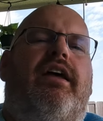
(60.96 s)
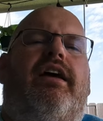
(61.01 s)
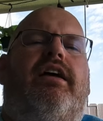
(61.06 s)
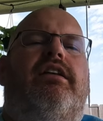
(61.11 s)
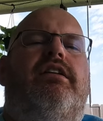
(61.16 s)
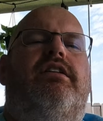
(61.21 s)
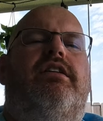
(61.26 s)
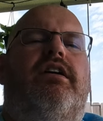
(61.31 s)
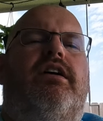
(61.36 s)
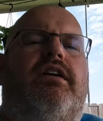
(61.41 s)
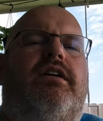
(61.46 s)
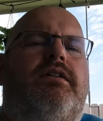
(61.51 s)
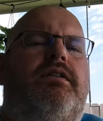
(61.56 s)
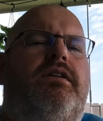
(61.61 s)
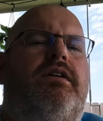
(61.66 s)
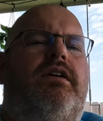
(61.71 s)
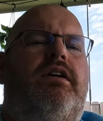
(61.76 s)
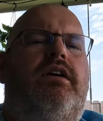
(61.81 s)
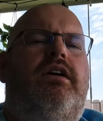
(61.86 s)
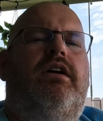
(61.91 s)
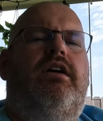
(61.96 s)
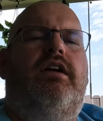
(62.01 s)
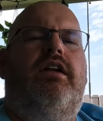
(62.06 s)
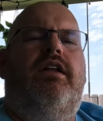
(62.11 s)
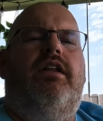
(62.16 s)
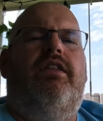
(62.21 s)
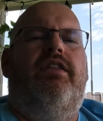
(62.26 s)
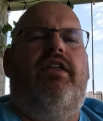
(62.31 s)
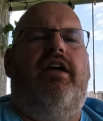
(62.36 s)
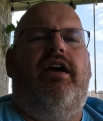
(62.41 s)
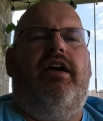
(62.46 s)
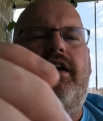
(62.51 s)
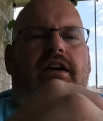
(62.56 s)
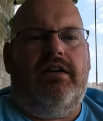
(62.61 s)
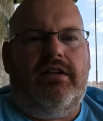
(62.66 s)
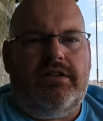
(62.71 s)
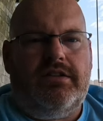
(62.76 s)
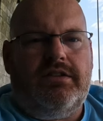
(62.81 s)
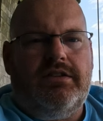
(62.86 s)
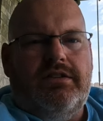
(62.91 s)
that uh,
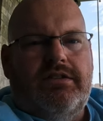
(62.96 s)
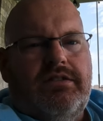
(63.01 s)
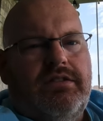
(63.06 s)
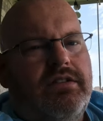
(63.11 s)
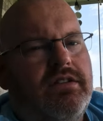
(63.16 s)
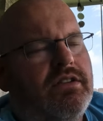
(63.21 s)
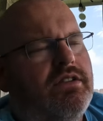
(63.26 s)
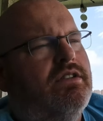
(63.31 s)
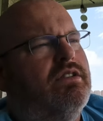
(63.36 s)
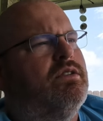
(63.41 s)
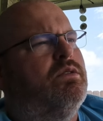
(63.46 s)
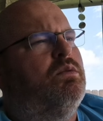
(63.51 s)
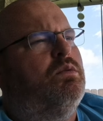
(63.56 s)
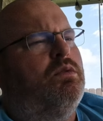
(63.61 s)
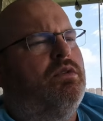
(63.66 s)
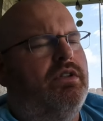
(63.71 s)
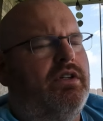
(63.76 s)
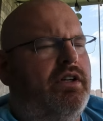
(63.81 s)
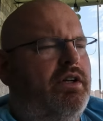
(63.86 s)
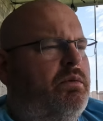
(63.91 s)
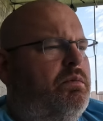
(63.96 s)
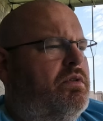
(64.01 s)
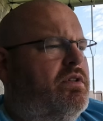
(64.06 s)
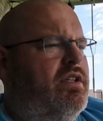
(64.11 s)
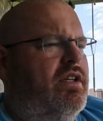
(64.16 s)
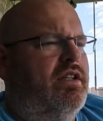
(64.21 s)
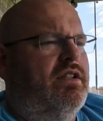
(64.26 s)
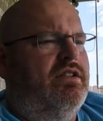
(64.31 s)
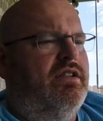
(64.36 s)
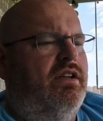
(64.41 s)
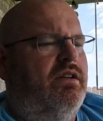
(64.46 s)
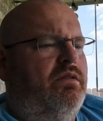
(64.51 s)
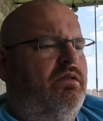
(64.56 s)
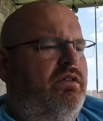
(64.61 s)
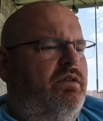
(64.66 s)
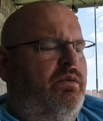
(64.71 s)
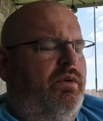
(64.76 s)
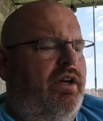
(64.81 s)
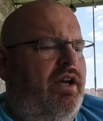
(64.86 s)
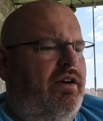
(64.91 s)
they 100%
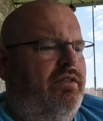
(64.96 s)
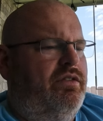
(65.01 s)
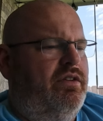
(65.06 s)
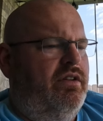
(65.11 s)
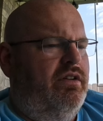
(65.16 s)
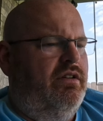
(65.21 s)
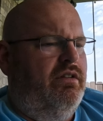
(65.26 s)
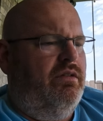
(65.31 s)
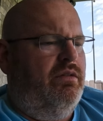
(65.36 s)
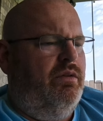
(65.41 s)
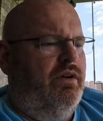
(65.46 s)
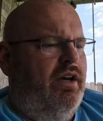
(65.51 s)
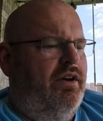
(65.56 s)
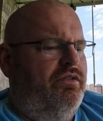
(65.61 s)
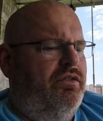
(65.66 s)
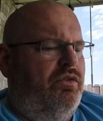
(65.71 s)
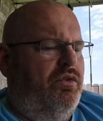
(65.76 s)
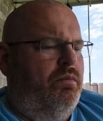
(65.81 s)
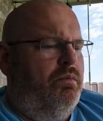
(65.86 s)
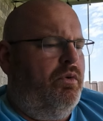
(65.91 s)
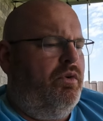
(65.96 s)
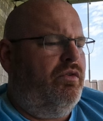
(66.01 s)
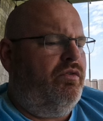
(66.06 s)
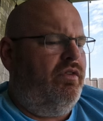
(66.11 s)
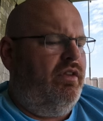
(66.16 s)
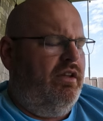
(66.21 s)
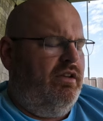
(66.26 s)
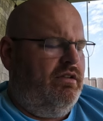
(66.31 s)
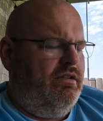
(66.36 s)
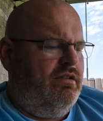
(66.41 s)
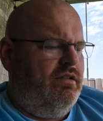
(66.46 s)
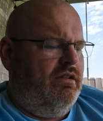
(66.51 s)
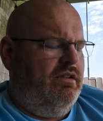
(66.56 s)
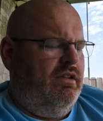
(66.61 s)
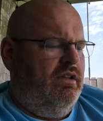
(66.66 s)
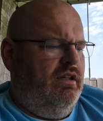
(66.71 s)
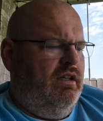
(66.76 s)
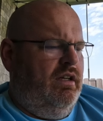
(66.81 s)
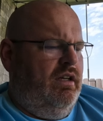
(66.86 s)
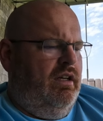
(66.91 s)
said we have to we have to remove this.
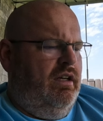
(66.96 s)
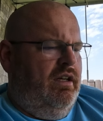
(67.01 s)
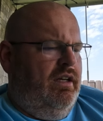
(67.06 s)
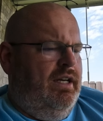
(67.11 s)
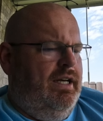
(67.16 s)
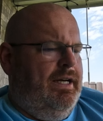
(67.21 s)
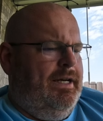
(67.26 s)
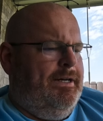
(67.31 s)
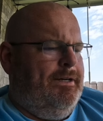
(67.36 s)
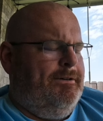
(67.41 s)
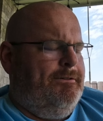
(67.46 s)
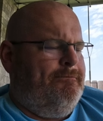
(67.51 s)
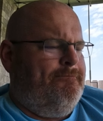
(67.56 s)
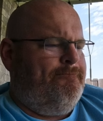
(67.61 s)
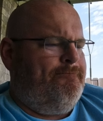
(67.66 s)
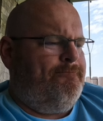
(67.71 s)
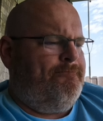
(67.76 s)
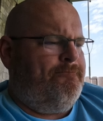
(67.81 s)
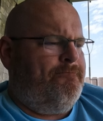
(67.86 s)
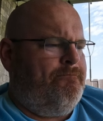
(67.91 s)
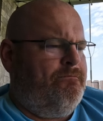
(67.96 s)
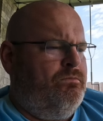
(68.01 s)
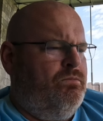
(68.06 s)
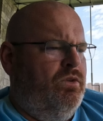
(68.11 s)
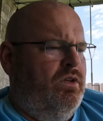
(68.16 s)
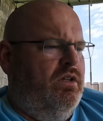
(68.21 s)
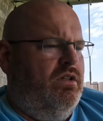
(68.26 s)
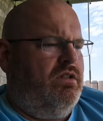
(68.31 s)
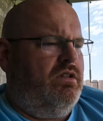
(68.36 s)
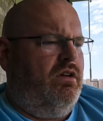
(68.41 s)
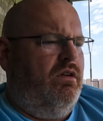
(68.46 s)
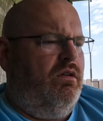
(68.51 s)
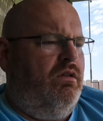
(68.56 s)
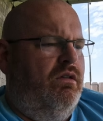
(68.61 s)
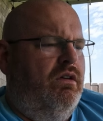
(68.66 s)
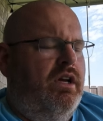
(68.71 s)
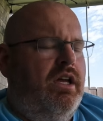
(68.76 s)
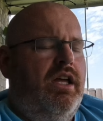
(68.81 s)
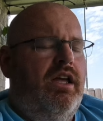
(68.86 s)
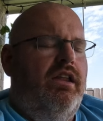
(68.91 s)
Um,
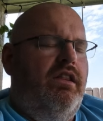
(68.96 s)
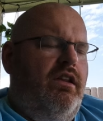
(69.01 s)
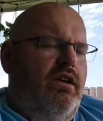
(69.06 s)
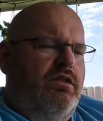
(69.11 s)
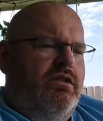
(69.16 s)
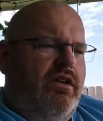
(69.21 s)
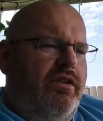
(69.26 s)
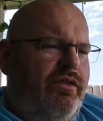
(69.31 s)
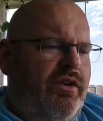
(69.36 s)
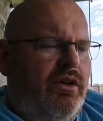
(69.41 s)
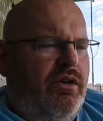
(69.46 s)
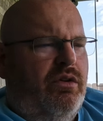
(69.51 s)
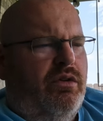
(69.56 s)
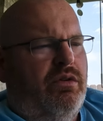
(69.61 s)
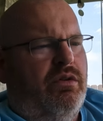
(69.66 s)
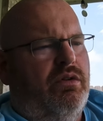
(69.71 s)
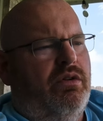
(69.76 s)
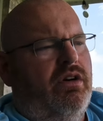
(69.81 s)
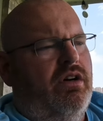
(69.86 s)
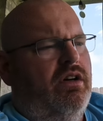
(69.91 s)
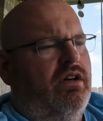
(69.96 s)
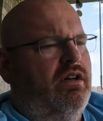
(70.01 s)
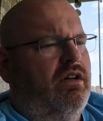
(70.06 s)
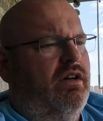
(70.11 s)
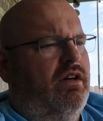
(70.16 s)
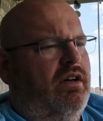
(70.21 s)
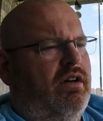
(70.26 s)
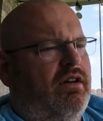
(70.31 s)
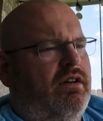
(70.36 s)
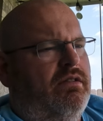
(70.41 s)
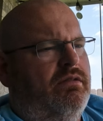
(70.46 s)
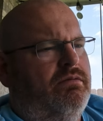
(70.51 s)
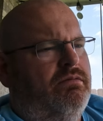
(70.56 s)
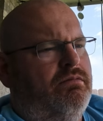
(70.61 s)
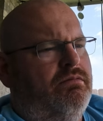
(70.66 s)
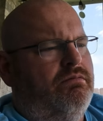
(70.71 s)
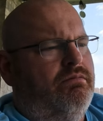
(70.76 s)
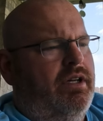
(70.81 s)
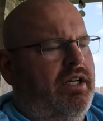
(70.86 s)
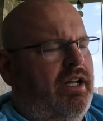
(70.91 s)
so those of you who
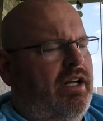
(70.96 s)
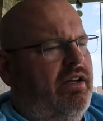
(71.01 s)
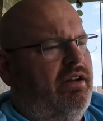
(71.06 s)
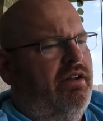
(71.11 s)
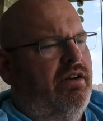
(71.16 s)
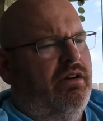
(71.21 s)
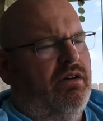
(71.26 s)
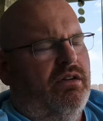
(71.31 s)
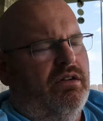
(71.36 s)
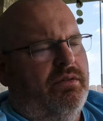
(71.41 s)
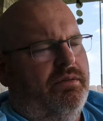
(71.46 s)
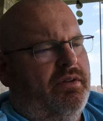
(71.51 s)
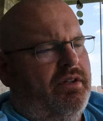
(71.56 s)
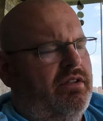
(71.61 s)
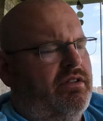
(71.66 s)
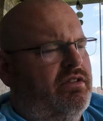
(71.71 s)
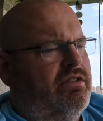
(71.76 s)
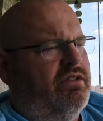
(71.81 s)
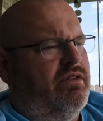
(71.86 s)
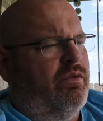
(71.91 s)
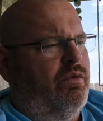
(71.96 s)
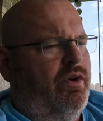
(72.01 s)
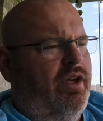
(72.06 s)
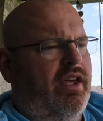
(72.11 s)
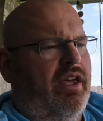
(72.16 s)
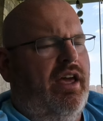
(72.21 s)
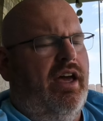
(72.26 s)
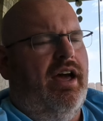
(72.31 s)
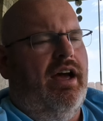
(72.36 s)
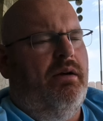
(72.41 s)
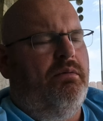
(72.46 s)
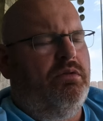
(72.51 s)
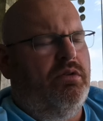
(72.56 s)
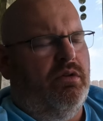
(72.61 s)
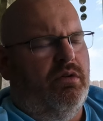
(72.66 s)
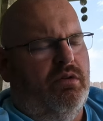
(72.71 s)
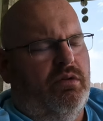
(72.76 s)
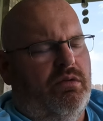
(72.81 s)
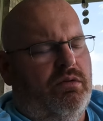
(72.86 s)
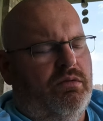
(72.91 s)
um, may not know, let me just a recap.
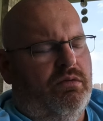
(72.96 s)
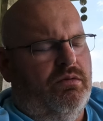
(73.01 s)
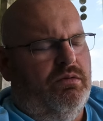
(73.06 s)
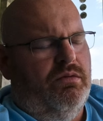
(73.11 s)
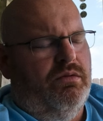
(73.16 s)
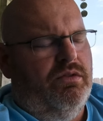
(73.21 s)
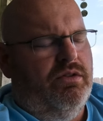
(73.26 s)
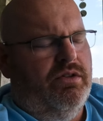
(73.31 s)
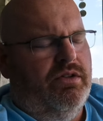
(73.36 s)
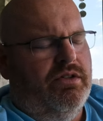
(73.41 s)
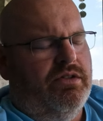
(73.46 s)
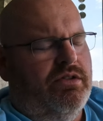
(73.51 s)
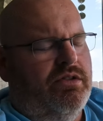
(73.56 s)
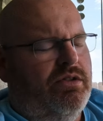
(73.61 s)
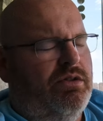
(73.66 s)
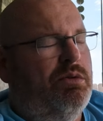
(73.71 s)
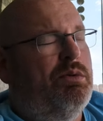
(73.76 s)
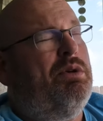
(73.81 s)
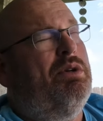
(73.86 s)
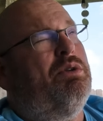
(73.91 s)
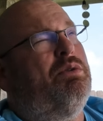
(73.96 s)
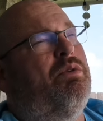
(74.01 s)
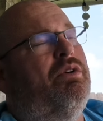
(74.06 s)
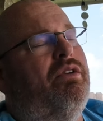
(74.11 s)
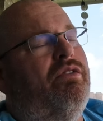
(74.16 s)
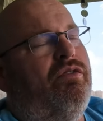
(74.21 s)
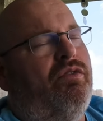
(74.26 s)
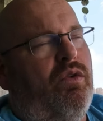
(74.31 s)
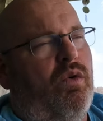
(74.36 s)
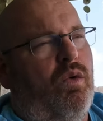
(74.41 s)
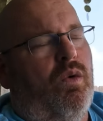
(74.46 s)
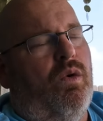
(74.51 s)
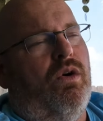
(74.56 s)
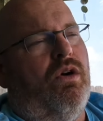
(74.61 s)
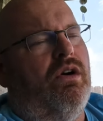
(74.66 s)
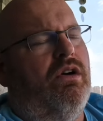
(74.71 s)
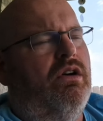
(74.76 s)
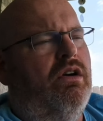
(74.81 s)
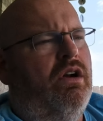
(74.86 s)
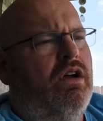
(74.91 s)
So this is
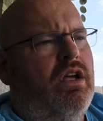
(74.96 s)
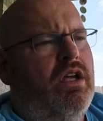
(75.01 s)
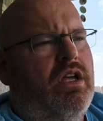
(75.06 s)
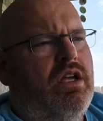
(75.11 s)
2024.